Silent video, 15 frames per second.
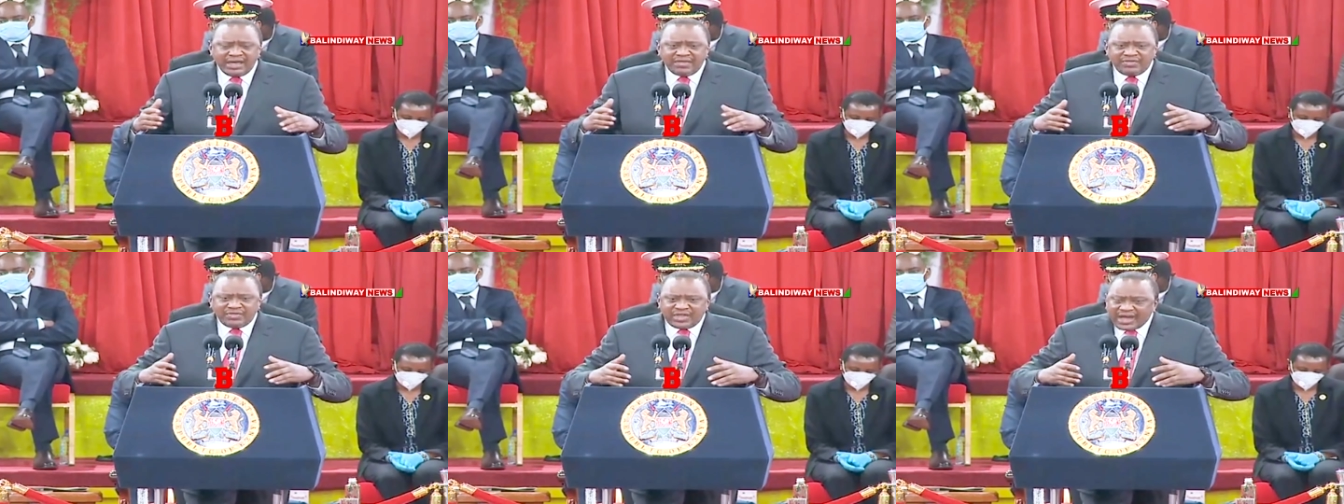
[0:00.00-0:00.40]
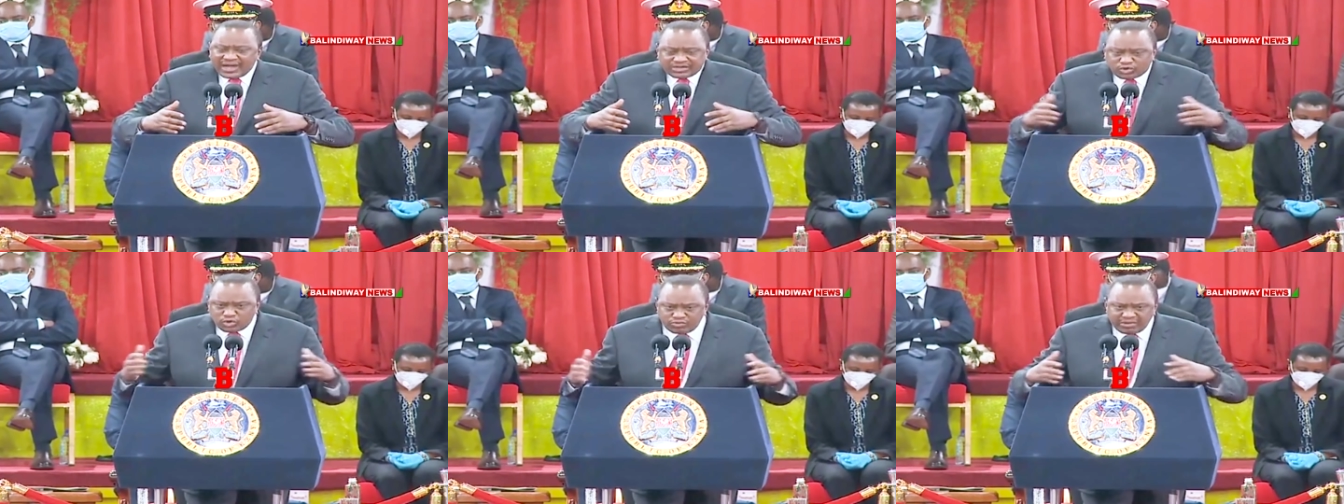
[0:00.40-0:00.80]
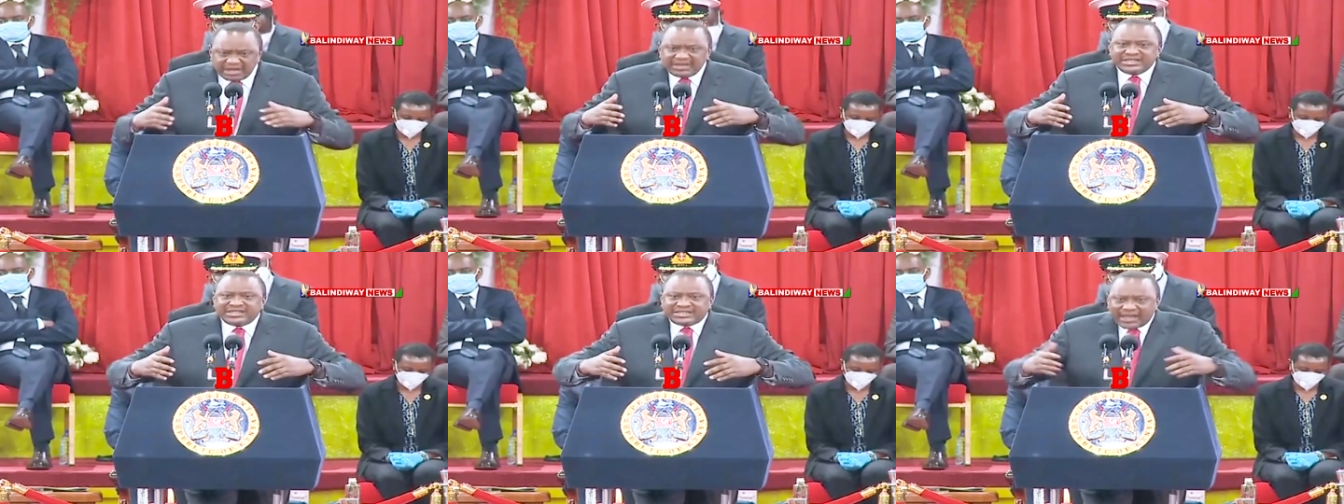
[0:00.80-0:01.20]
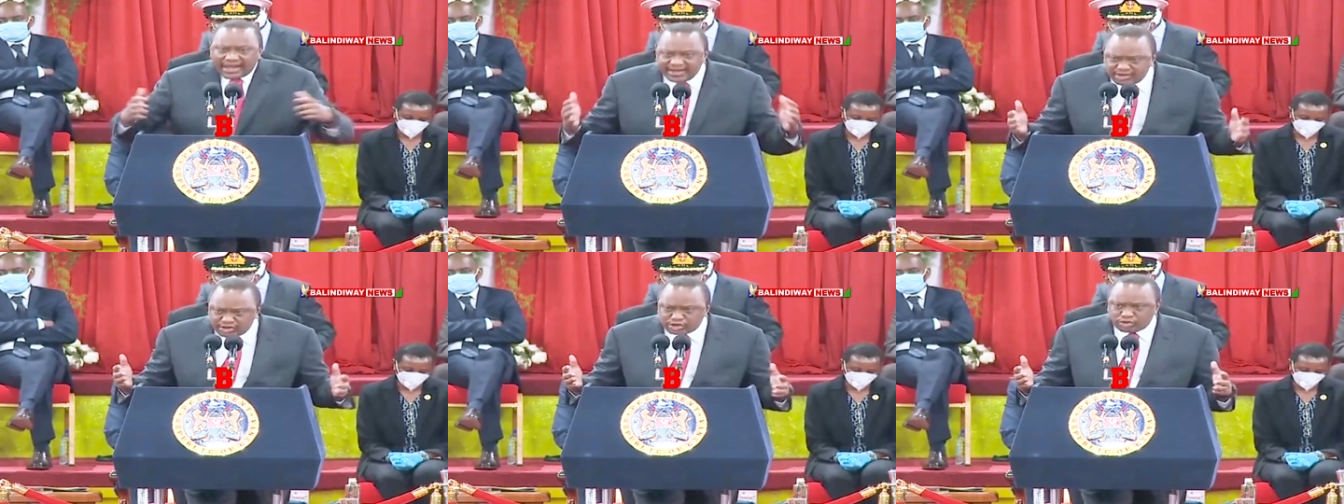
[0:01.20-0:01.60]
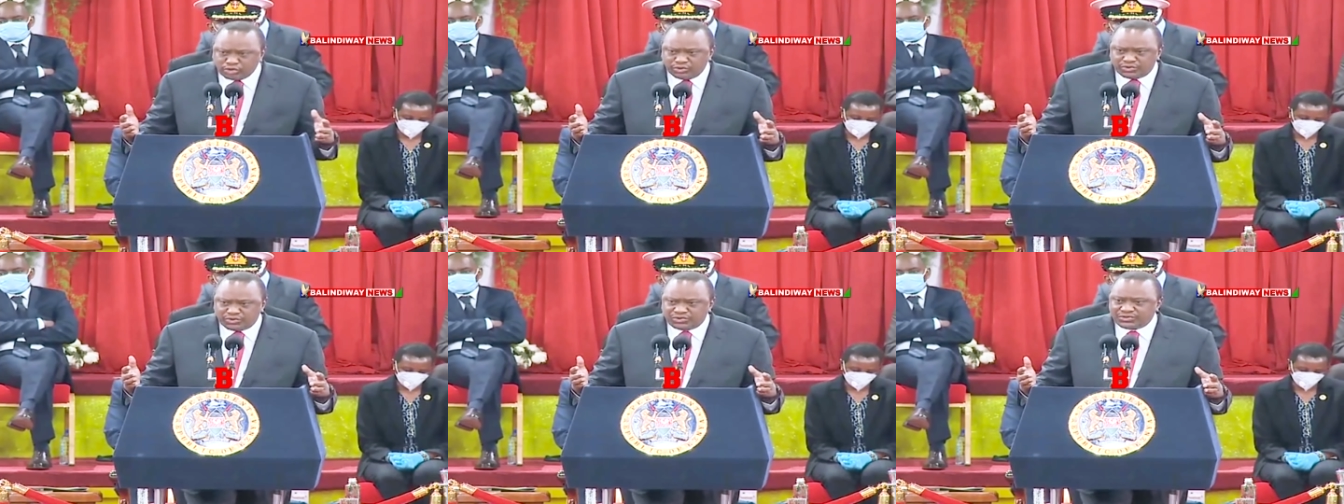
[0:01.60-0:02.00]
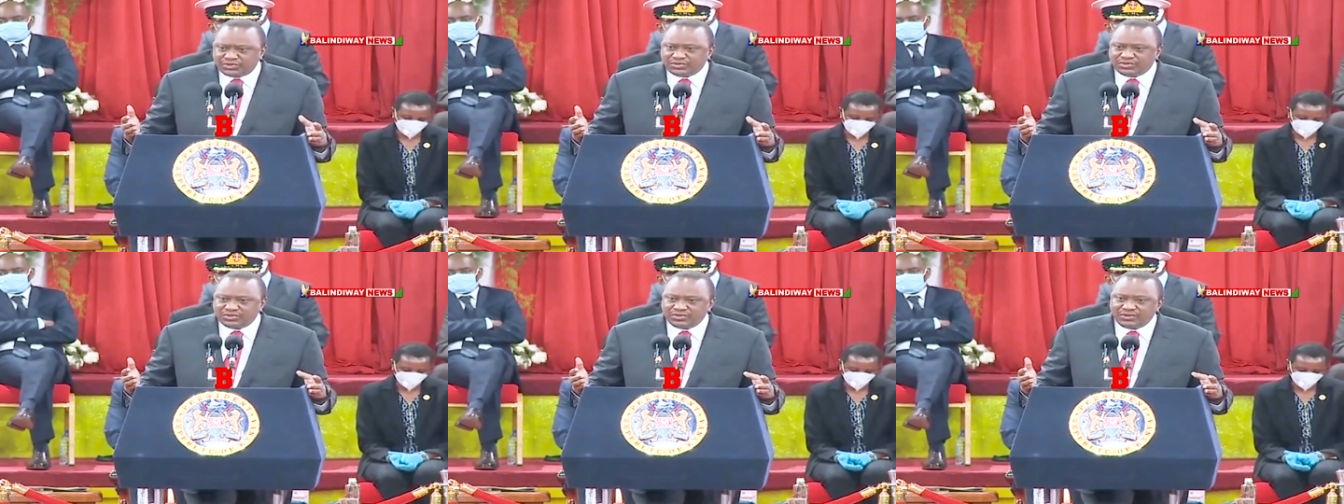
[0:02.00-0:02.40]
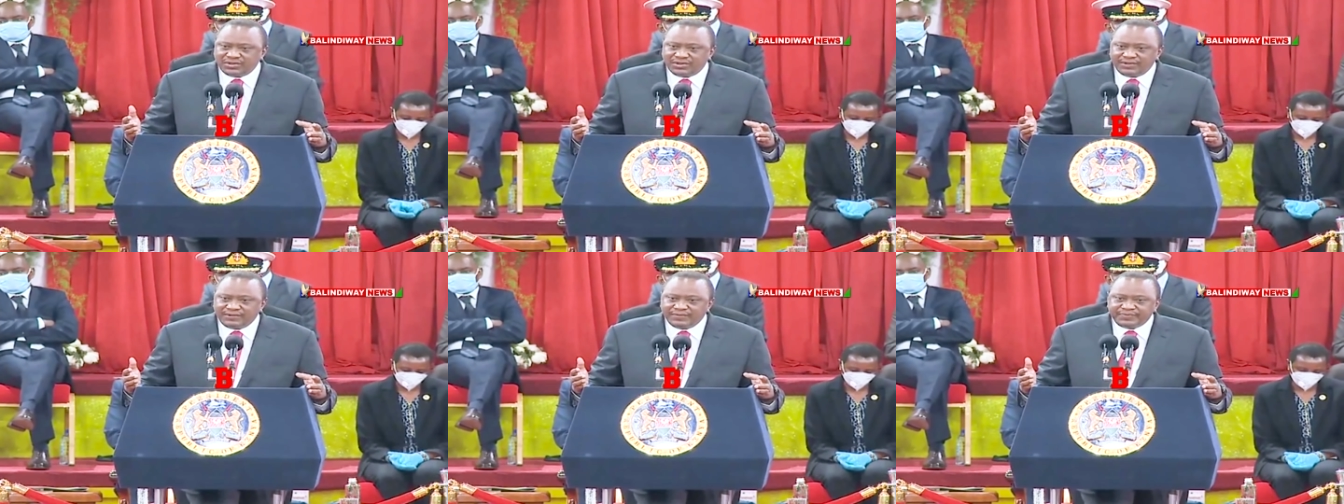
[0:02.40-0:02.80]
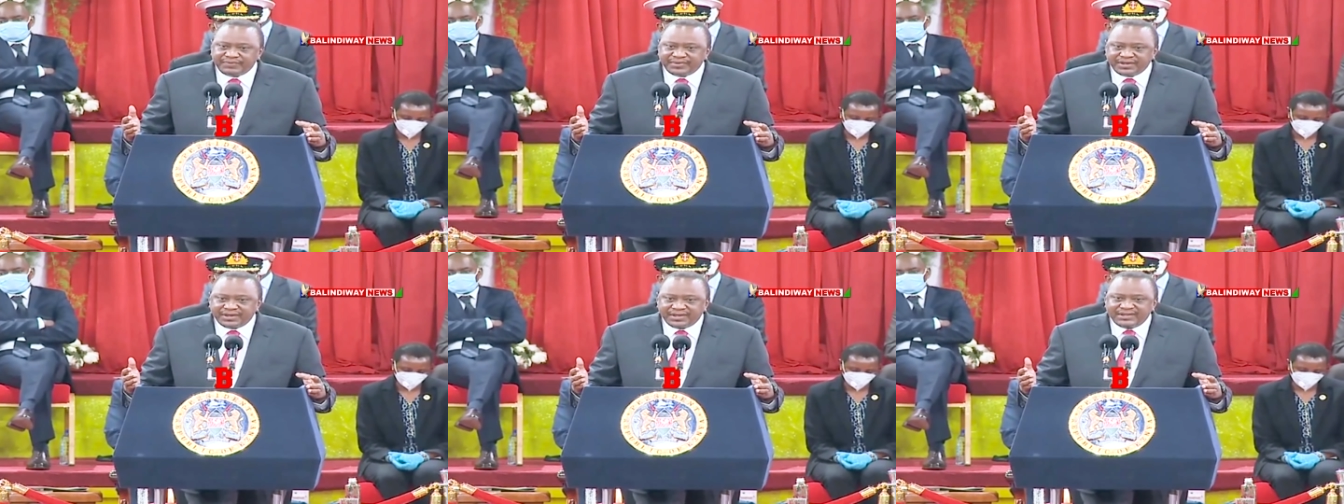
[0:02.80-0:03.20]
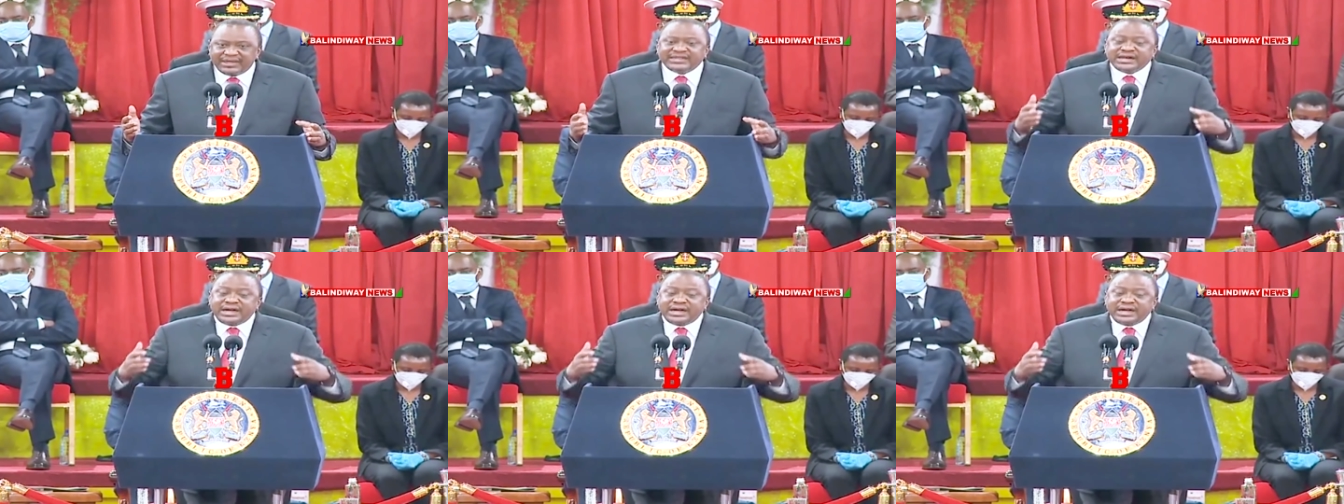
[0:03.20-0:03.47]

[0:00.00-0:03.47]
there are too many side shows that